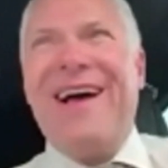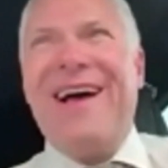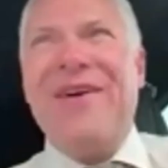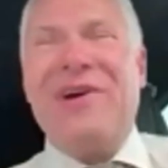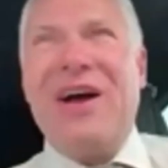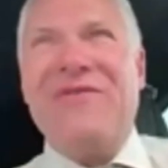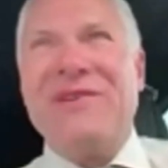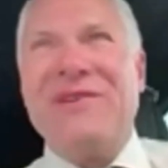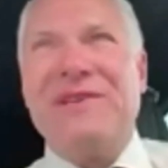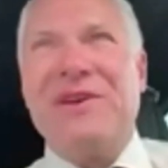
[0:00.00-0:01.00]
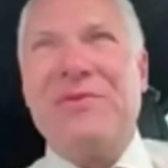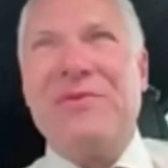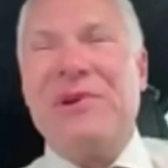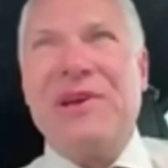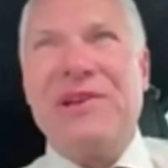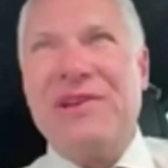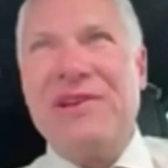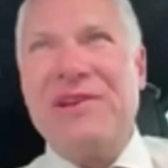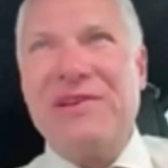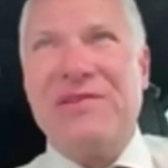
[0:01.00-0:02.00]
Obviously, we can
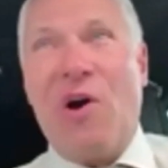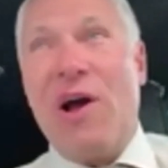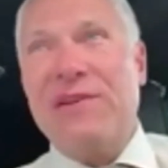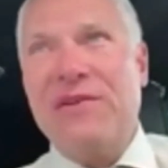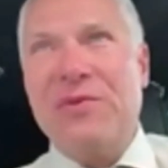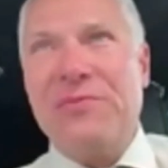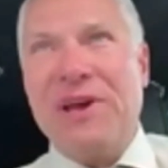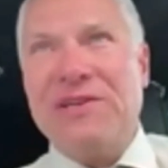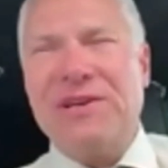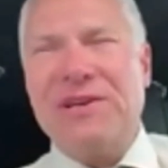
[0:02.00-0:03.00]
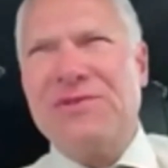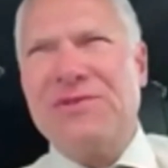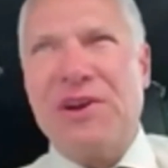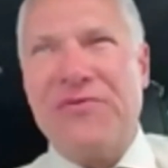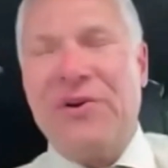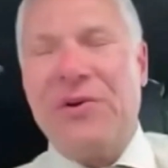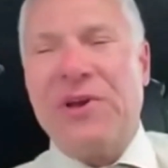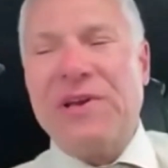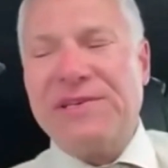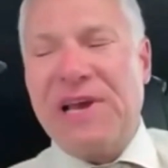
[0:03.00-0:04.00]
talk to the patient and try to figure
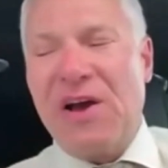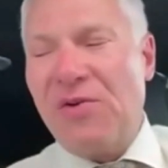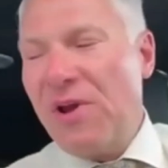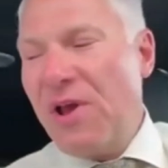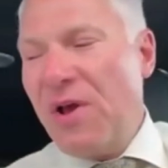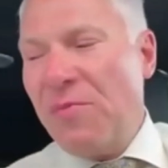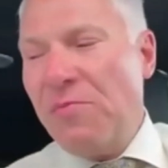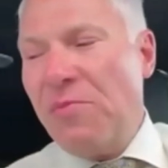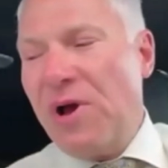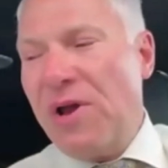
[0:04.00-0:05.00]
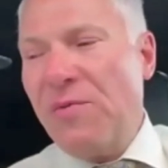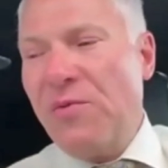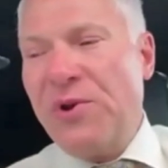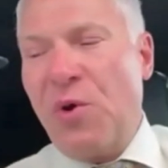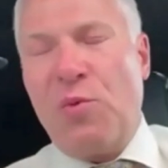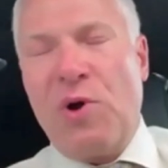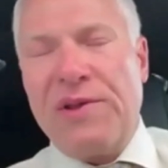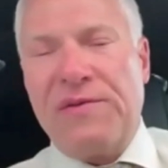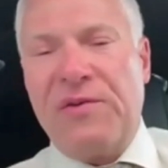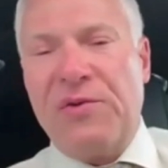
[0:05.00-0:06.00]
things out, but we don't
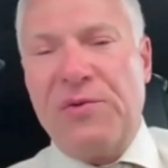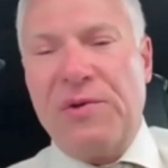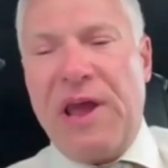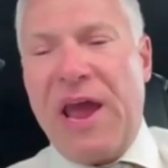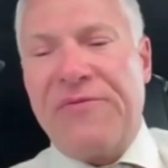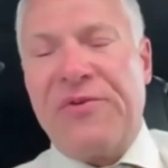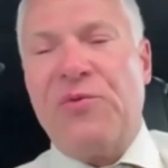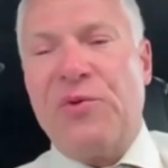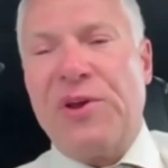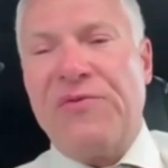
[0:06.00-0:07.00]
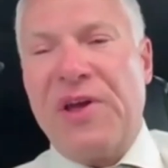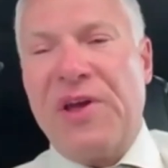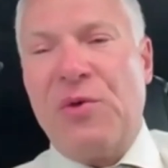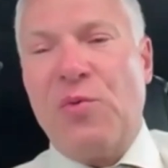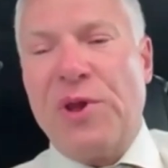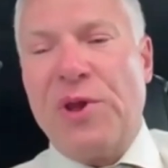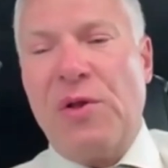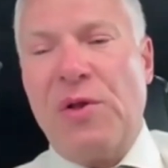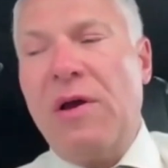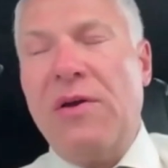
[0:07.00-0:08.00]
want to have to reinvent the wheel.